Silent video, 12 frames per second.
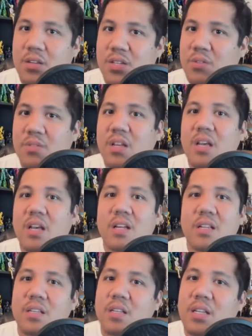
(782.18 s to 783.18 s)
You don't
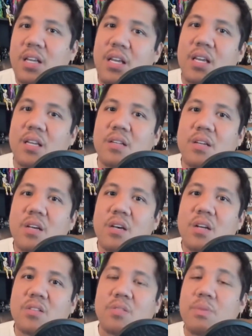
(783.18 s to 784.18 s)
need
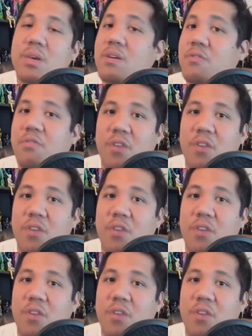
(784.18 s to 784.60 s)
to be